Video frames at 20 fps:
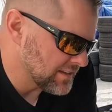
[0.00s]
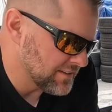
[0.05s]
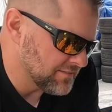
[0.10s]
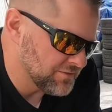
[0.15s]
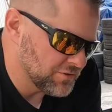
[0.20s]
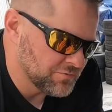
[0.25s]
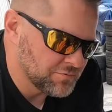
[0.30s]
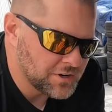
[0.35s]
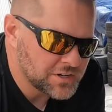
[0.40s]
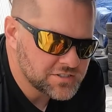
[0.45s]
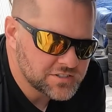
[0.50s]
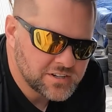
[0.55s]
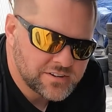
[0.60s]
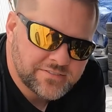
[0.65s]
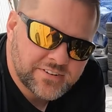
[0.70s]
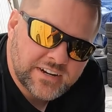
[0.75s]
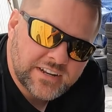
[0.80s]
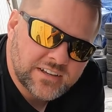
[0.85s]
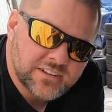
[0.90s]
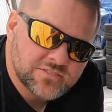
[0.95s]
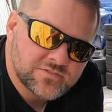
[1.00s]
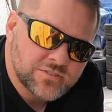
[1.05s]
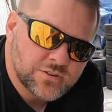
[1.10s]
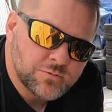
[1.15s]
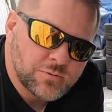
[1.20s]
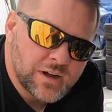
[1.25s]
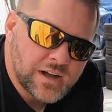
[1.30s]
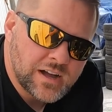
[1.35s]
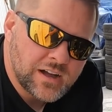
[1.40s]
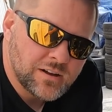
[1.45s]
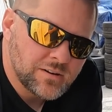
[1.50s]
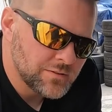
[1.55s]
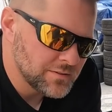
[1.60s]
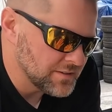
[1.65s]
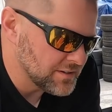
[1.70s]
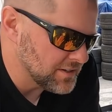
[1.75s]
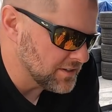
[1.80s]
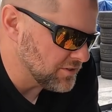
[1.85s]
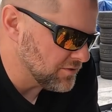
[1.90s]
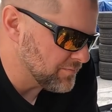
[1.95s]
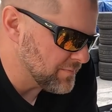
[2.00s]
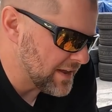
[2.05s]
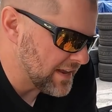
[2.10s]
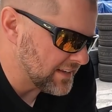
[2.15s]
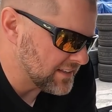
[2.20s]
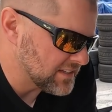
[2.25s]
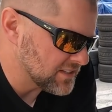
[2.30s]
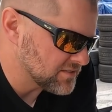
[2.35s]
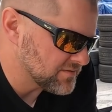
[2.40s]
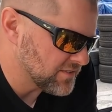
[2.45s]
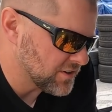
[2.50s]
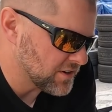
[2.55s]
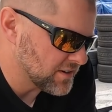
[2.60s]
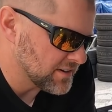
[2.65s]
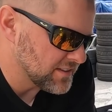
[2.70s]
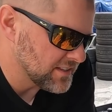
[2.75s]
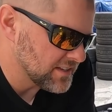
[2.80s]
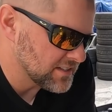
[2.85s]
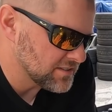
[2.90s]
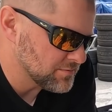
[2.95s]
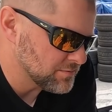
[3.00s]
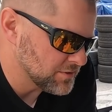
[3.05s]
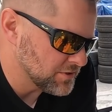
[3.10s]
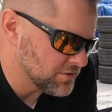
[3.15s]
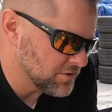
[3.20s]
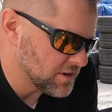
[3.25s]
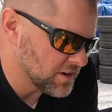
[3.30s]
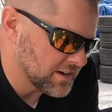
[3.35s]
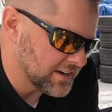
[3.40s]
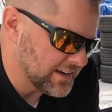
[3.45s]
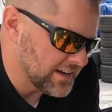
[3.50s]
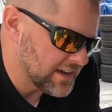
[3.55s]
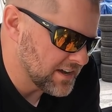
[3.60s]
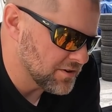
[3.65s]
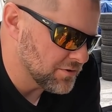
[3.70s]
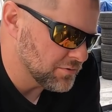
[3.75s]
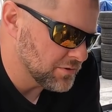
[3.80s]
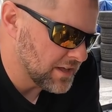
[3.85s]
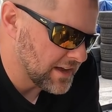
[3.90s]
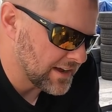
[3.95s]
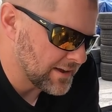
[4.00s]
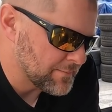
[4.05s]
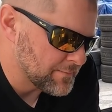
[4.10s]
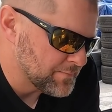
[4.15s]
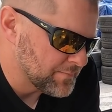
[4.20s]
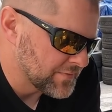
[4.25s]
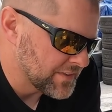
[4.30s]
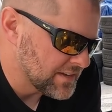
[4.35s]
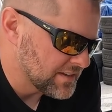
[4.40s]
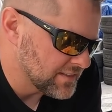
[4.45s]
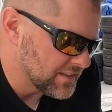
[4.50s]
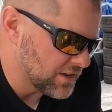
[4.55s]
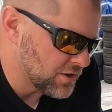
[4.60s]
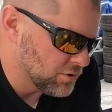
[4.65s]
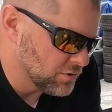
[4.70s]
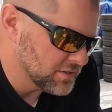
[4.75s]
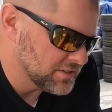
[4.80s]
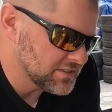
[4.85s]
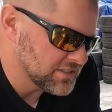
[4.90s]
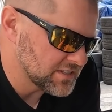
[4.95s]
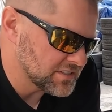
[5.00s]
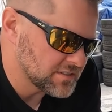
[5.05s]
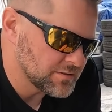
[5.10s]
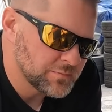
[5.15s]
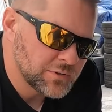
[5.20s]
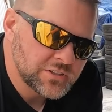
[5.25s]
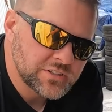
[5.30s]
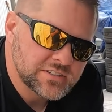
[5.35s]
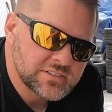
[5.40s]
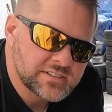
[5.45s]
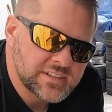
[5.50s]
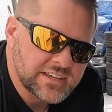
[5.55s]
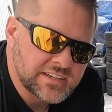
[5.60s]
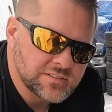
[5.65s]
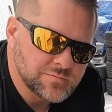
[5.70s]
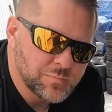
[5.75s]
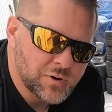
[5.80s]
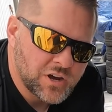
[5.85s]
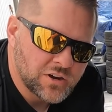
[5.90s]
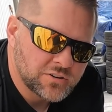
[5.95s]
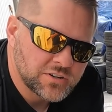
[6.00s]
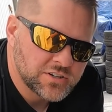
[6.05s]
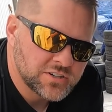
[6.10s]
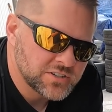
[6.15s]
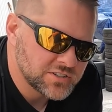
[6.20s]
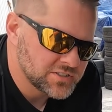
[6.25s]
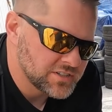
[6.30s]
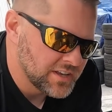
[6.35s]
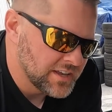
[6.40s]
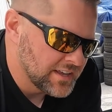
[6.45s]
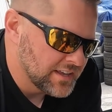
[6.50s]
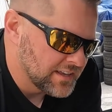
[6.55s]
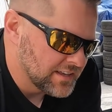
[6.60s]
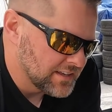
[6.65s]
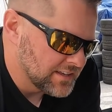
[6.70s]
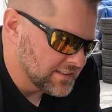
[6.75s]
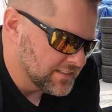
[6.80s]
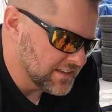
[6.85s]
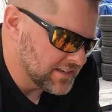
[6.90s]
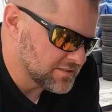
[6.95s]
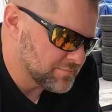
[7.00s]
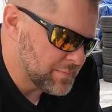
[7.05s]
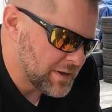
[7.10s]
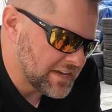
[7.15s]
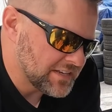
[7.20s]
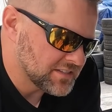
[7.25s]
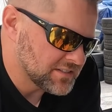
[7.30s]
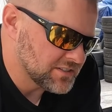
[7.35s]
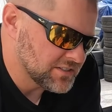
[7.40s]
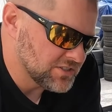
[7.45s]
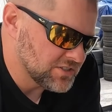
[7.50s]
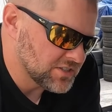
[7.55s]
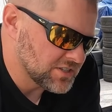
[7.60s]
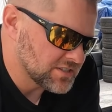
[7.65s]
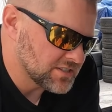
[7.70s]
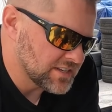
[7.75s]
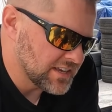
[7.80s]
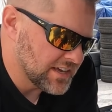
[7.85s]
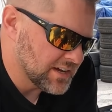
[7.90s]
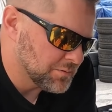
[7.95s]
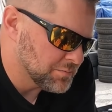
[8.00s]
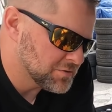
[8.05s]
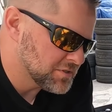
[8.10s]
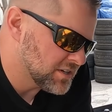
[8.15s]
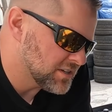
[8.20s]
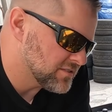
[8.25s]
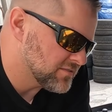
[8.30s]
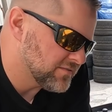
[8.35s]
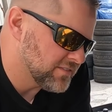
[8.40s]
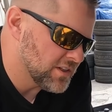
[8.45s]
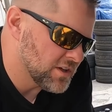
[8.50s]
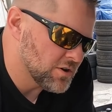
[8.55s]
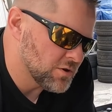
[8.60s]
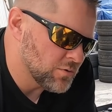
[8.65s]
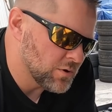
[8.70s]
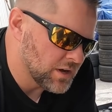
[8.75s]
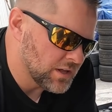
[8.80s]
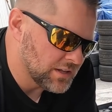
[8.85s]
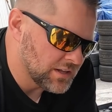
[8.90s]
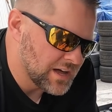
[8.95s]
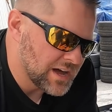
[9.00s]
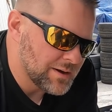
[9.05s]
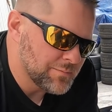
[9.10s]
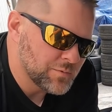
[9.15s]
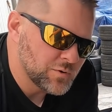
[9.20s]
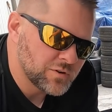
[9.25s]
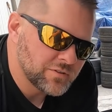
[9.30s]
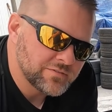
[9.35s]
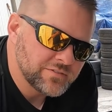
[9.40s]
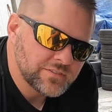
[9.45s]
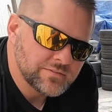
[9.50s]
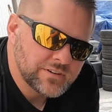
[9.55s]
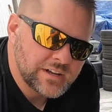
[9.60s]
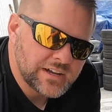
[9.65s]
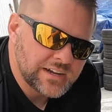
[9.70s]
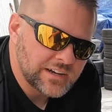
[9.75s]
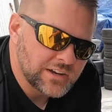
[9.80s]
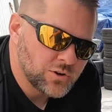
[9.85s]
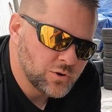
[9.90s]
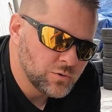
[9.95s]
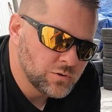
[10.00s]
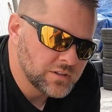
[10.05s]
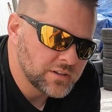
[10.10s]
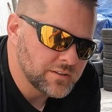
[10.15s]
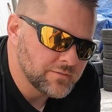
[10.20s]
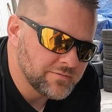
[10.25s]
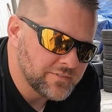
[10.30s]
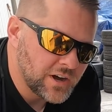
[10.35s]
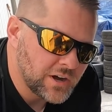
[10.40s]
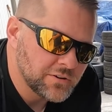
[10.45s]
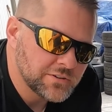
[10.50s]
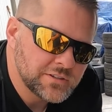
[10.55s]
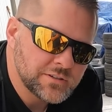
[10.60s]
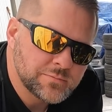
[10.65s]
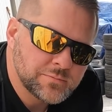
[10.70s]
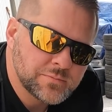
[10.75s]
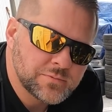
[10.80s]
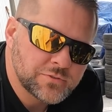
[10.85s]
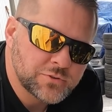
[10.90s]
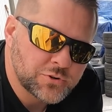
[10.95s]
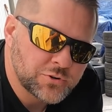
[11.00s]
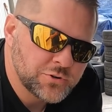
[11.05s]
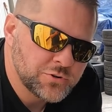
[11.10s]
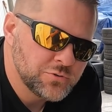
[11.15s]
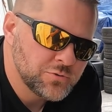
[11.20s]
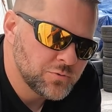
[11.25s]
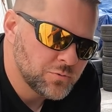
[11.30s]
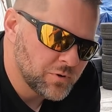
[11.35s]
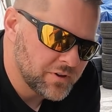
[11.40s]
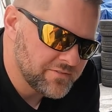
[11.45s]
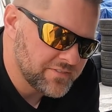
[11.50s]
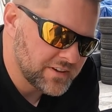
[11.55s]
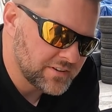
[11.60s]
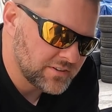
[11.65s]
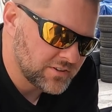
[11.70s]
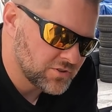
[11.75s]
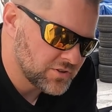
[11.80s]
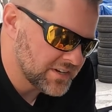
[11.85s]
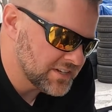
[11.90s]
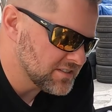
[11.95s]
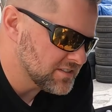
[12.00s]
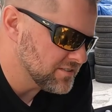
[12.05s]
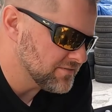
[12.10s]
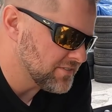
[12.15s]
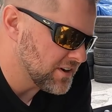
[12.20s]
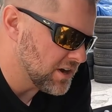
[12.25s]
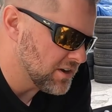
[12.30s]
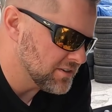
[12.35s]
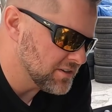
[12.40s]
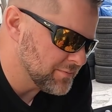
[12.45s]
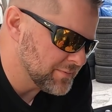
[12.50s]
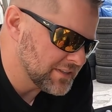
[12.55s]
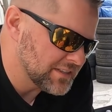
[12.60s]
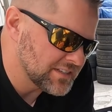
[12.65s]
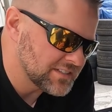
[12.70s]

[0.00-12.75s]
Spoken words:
If you've watched our videos for a while and you've made it this far into this one, you already know like the cooling system on this thing's bonkers. This basically just helps us flow a lot more coolant volume through. We've increased the volume in the